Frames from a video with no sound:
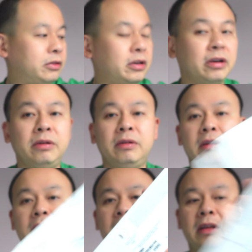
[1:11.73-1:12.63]
So
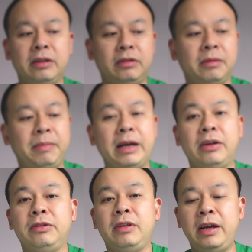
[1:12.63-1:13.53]
there's the
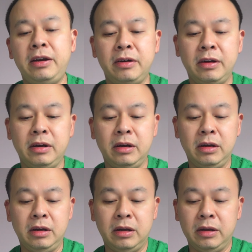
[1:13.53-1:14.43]
package there,
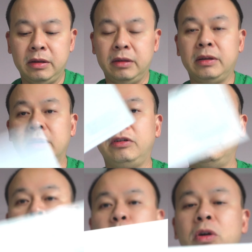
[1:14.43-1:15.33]
this
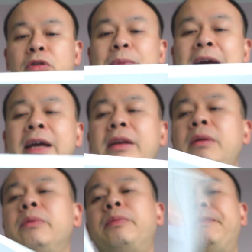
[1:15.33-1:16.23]
is the watch band
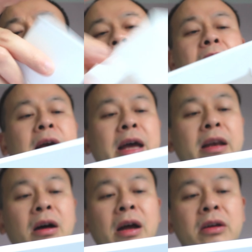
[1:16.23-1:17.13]
and
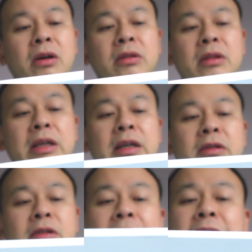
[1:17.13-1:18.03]
I got the
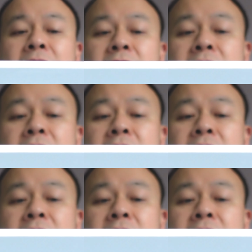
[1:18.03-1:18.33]
stainless